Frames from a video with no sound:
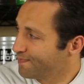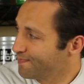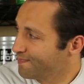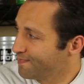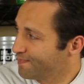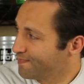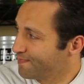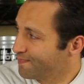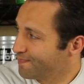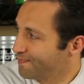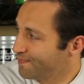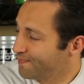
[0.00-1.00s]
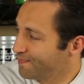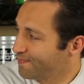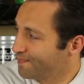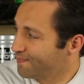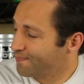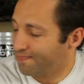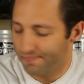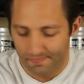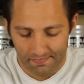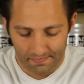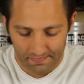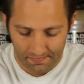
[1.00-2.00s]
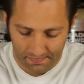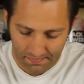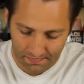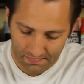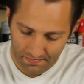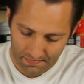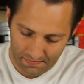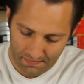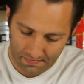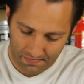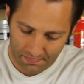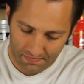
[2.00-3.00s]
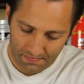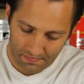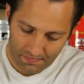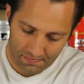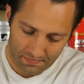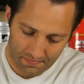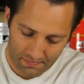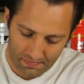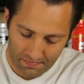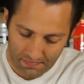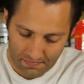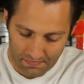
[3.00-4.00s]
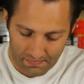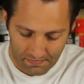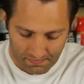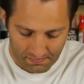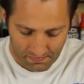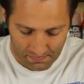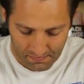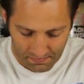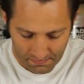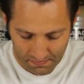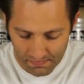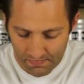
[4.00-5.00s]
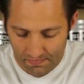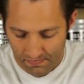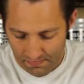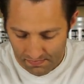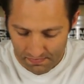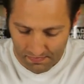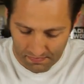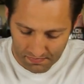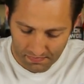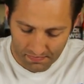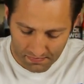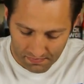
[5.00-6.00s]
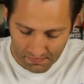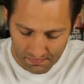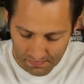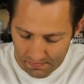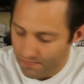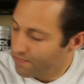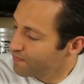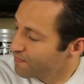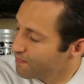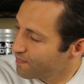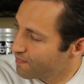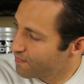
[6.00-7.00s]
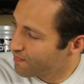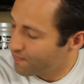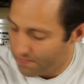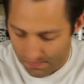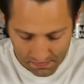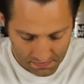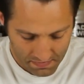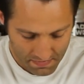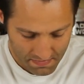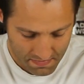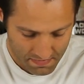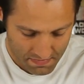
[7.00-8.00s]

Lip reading: The person shown says nothing.